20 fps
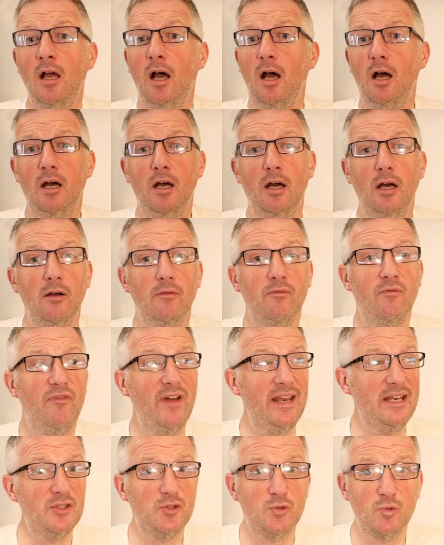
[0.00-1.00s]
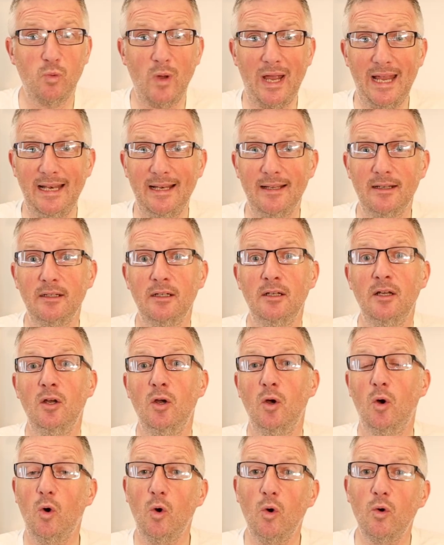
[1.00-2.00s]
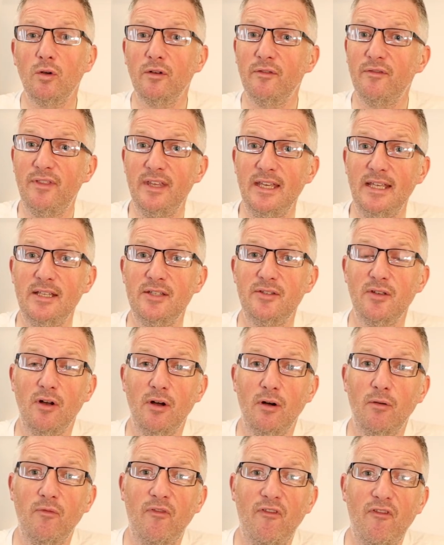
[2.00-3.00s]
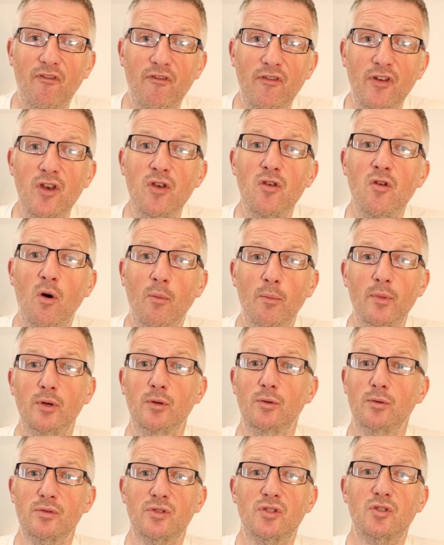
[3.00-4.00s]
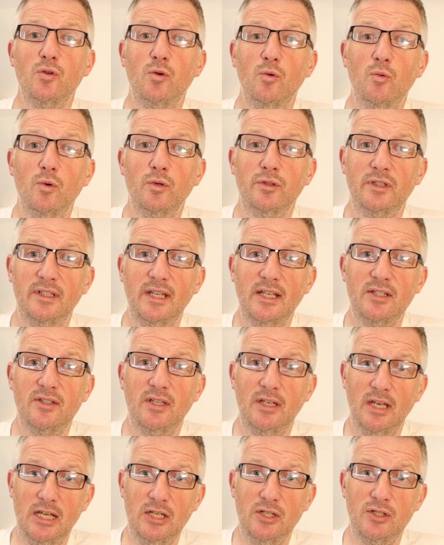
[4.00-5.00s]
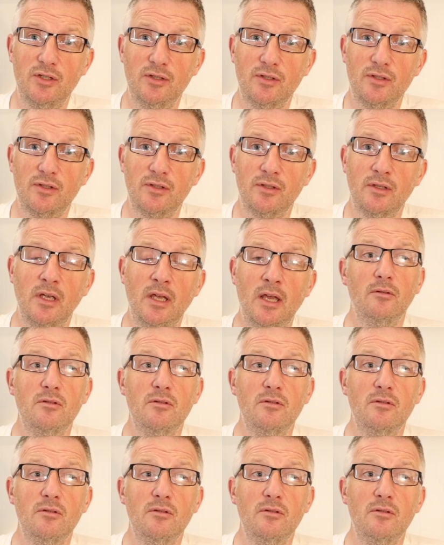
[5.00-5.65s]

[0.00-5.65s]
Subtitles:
Venezuela. All of these are phenomenal saltwater destinations.